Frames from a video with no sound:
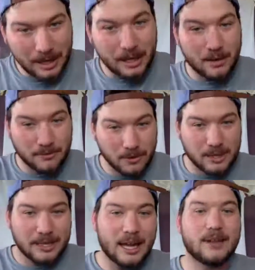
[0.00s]
a
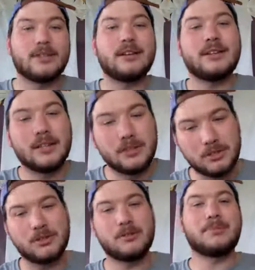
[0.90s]
freak athlete that
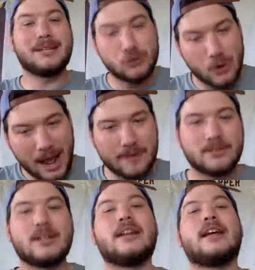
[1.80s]
shouldn't be
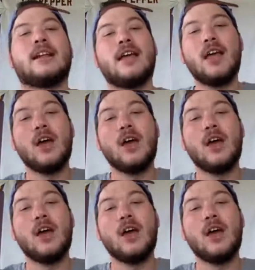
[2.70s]
drafted and